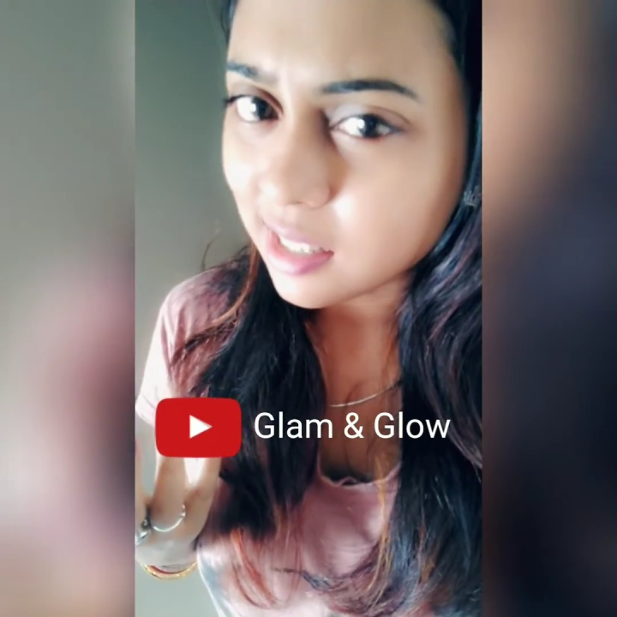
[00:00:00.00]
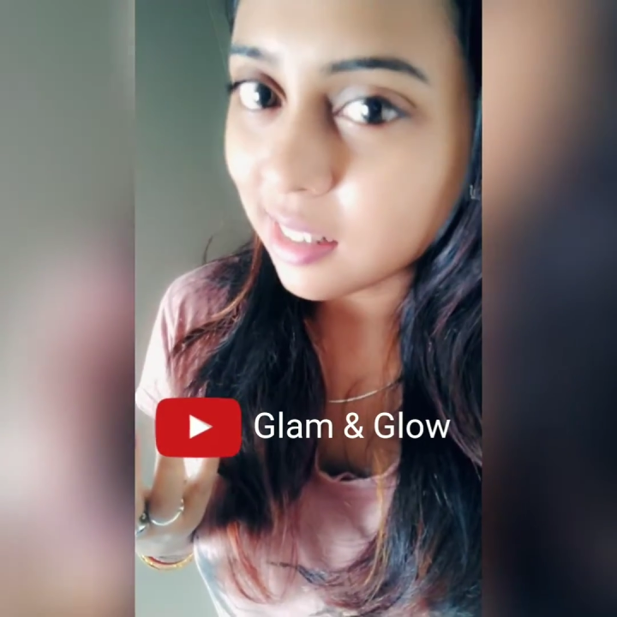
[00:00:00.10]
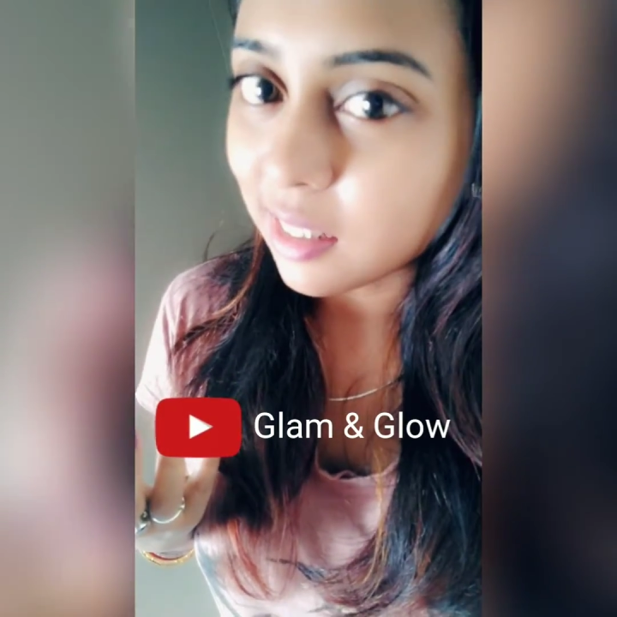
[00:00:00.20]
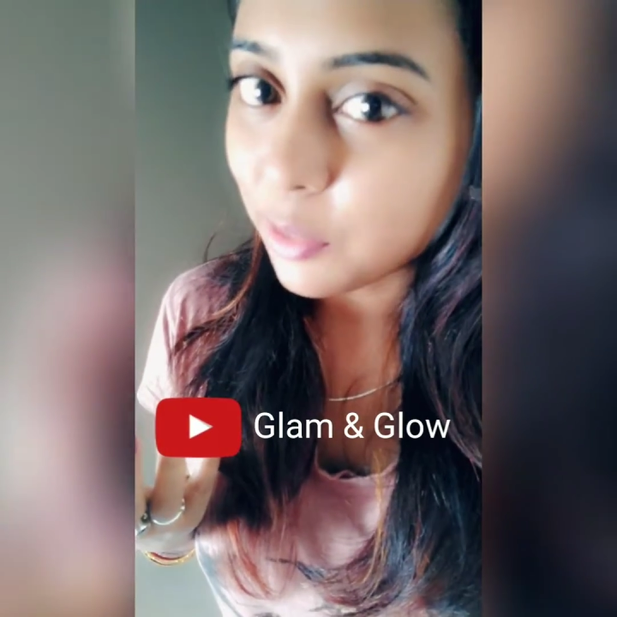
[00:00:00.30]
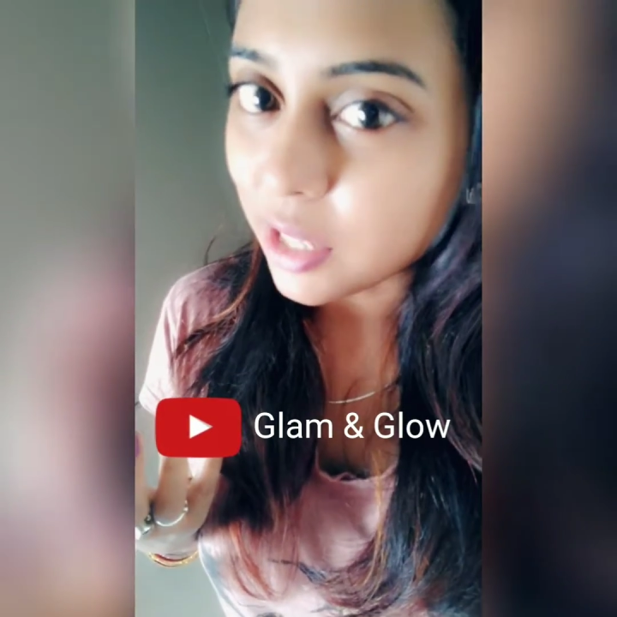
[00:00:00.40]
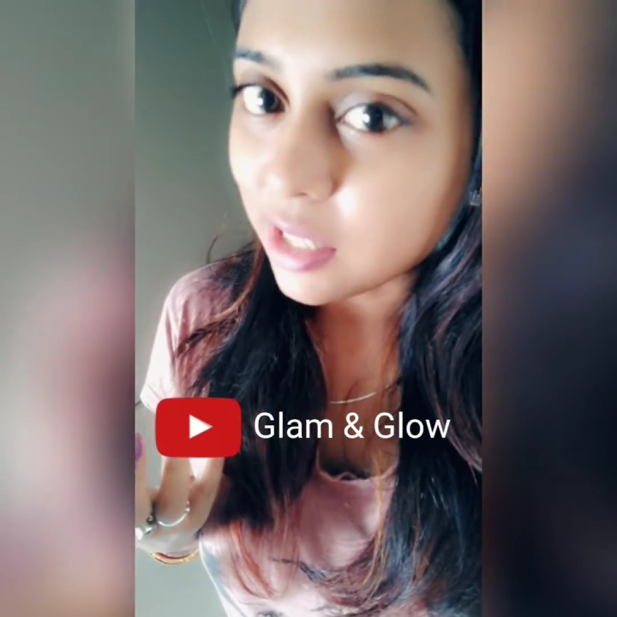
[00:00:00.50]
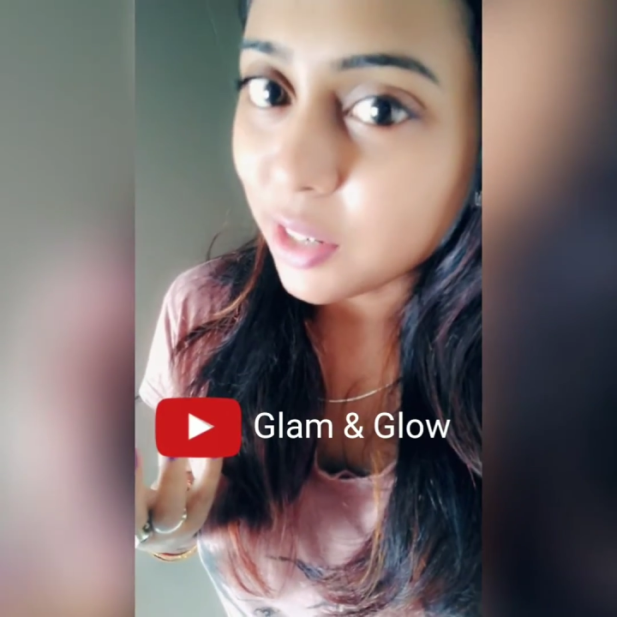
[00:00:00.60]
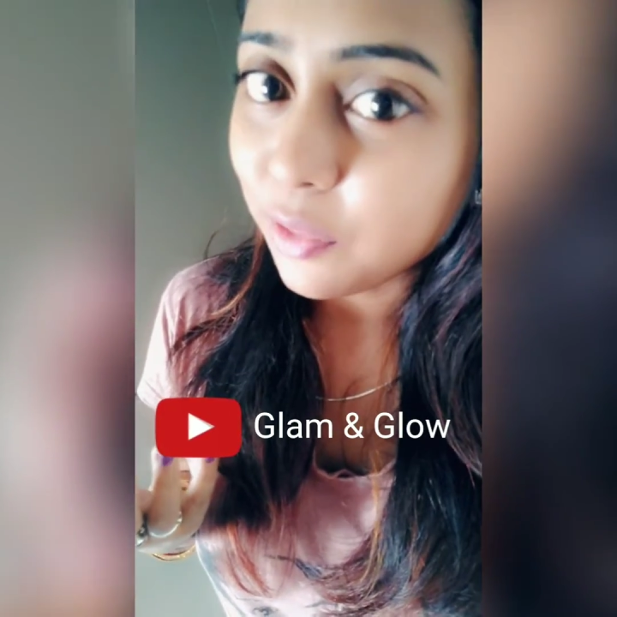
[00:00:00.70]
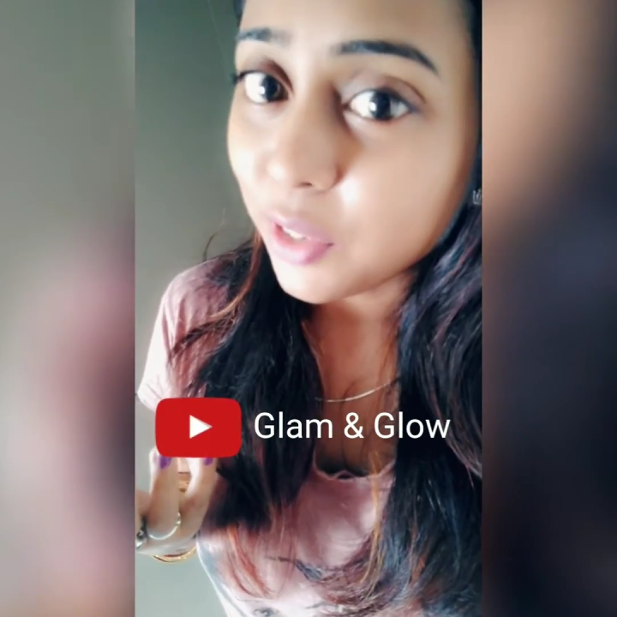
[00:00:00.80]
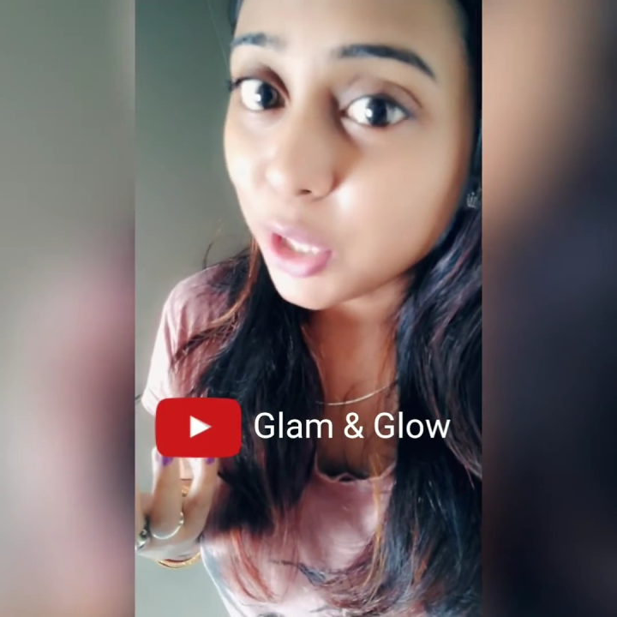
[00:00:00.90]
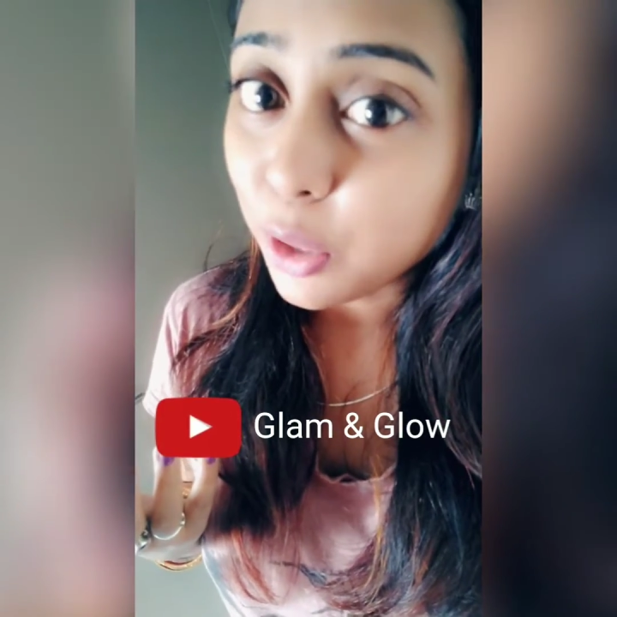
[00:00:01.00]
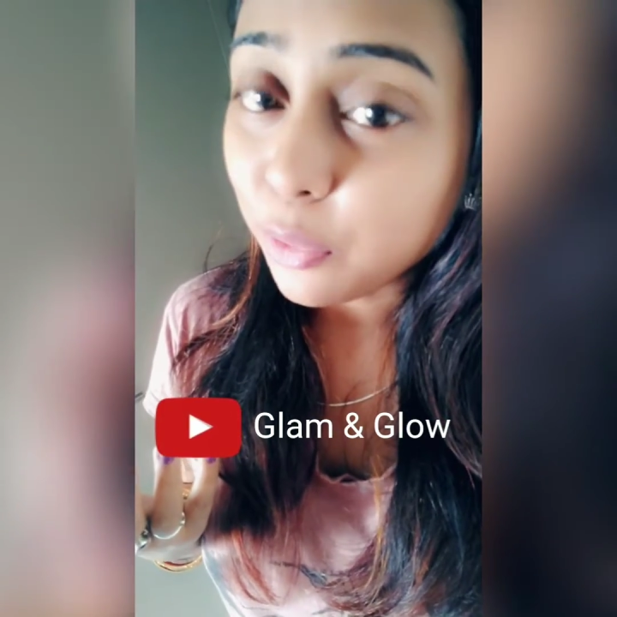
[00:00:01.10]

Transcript: requested video